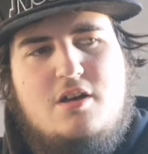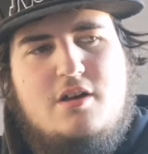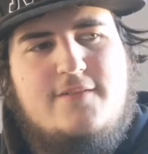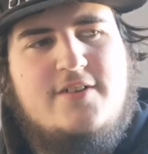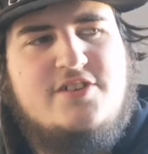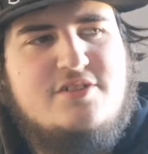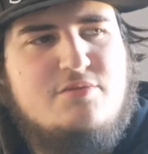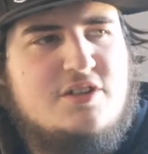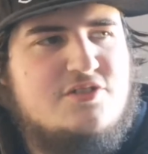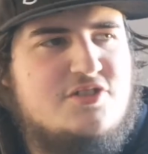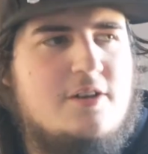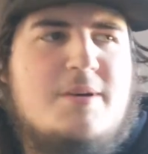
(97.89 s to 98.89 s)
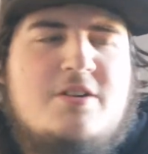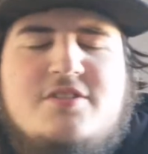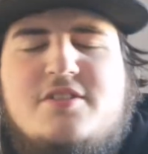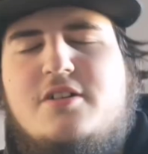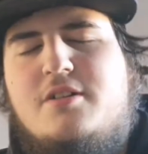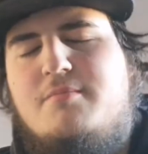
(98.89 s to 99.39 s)
First thing we're going to talk about,
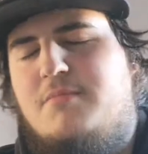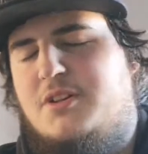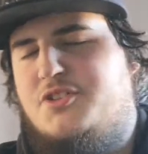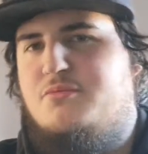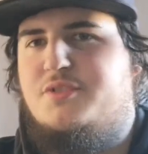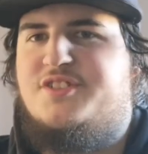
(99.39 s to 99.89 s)
I do want